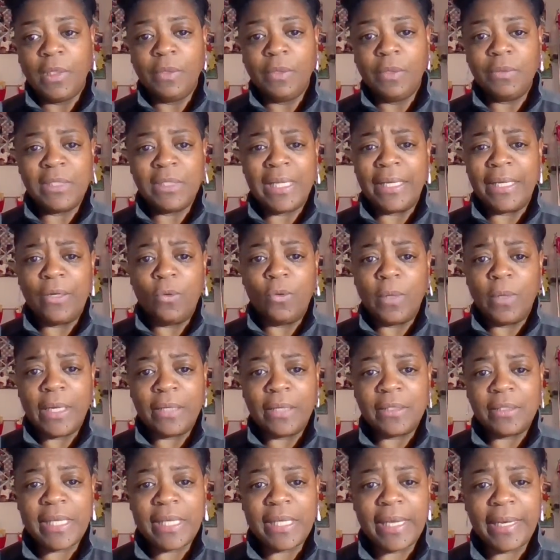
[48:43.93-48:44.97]
It was like going
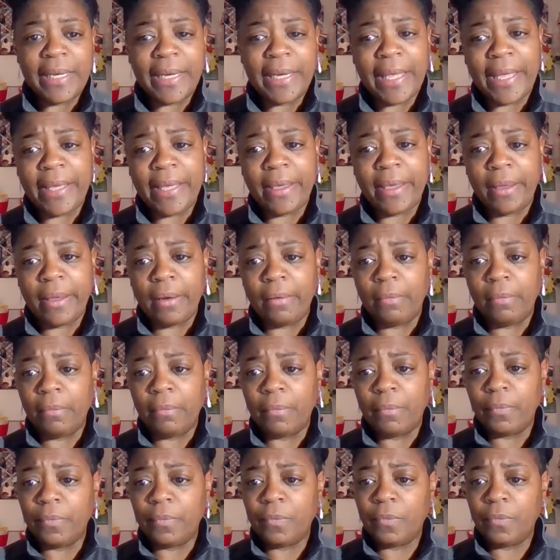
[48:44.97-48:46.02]
outside naked.
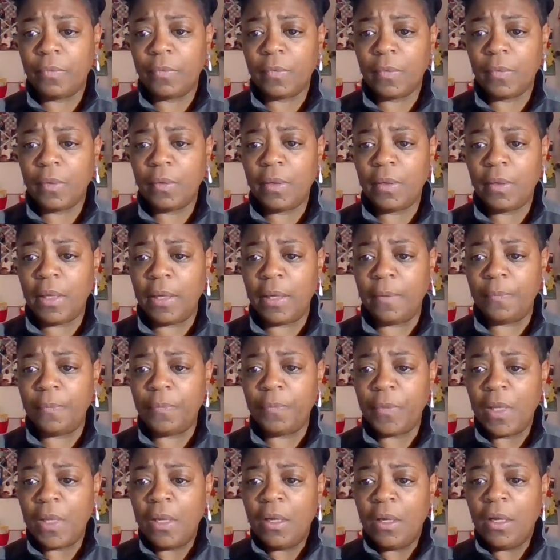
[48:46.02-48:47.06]
Okay.
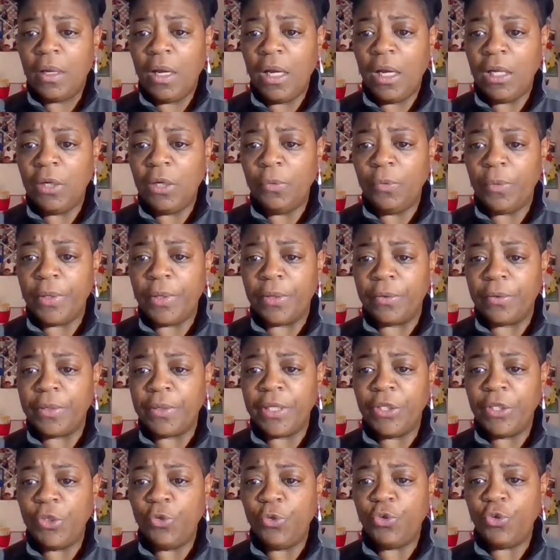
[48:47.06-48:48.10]
Color wheel.
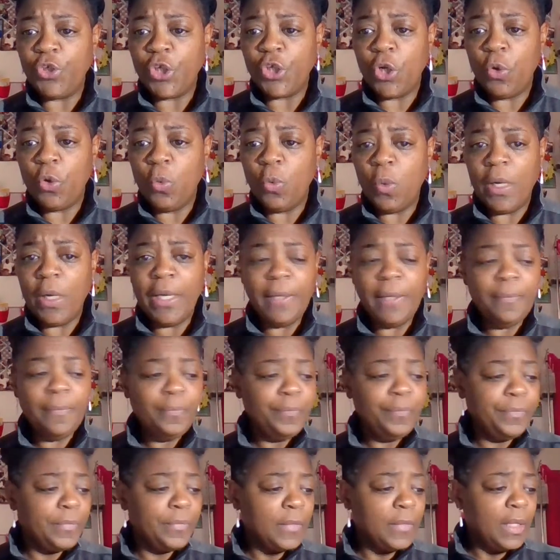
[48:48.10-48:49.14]
Can you show one?
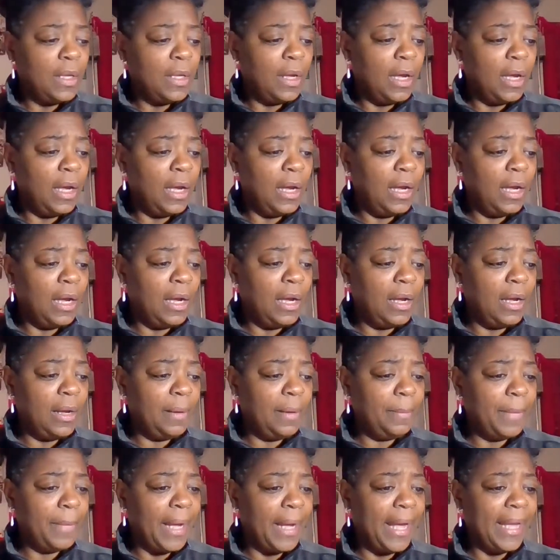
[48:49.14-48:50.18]

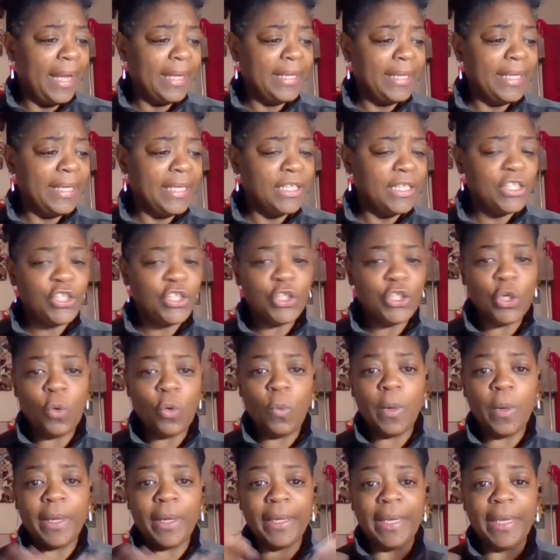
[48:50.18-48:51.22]
I can't show
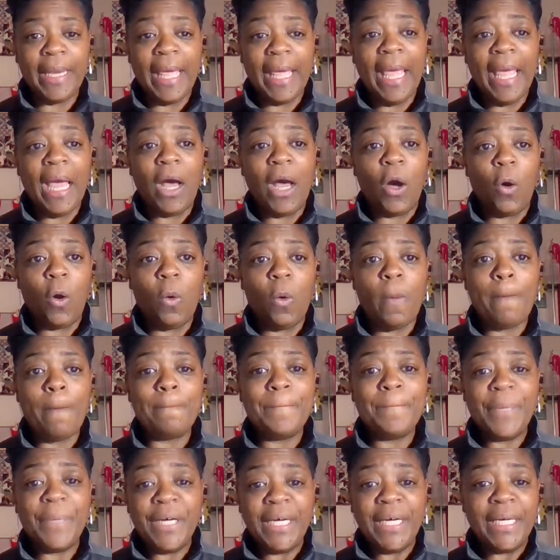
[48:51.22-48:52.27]
one now,
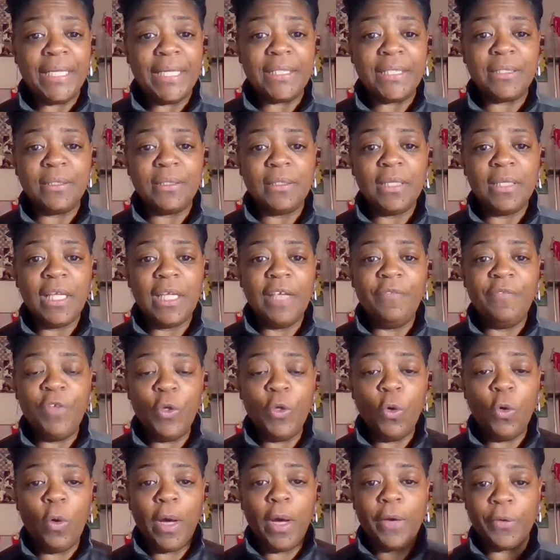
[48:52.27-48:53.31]
but if
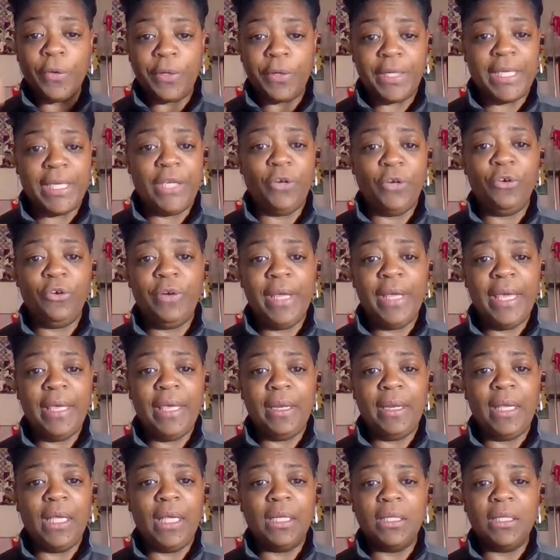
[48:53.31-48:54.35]
you go out on the
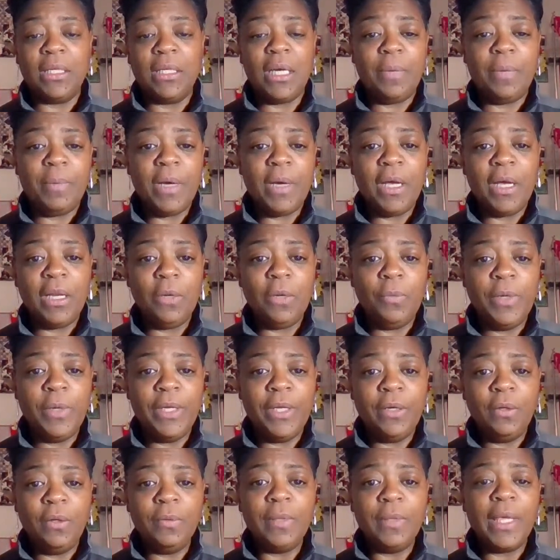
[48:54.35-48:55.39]
internet and look up color
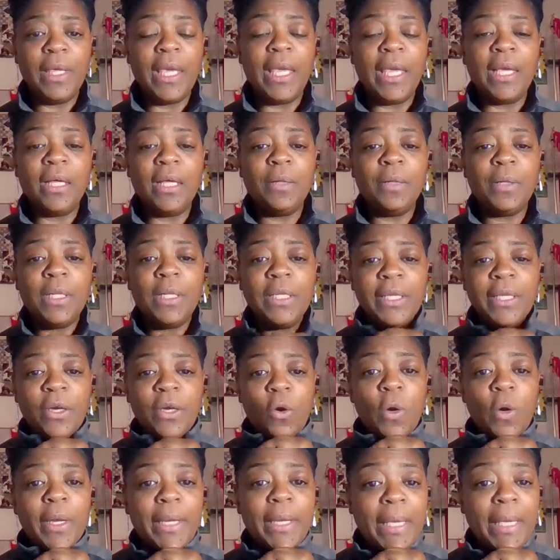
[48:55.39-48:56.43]
wheel and click
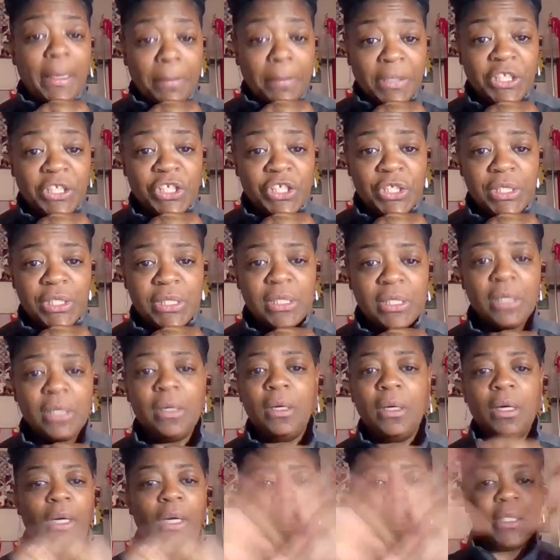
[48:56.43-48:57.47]
on images,
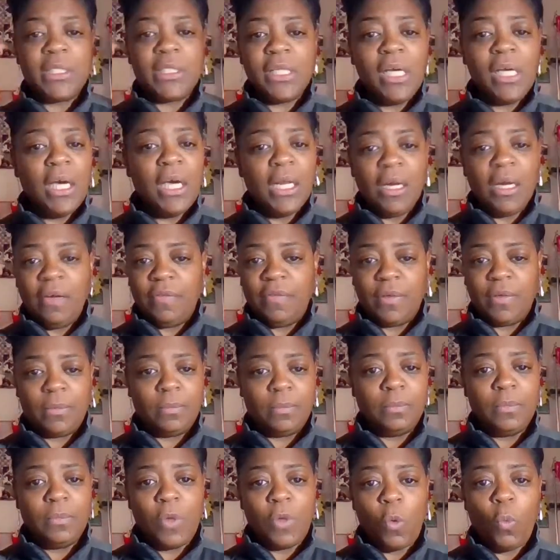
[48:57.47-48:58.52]
a ton of
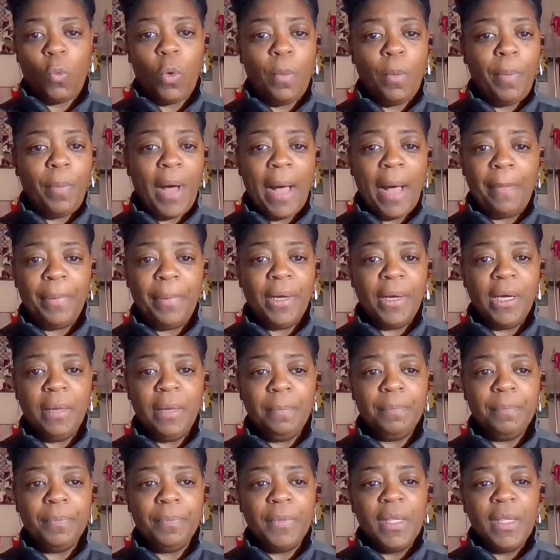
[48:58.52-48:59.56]
them will pop
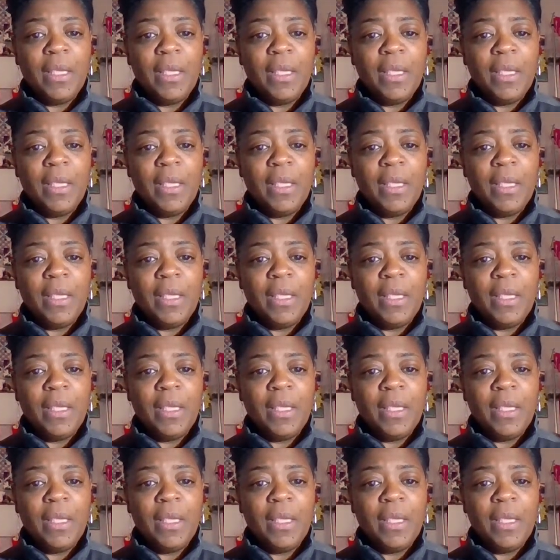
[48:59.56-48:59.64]
up.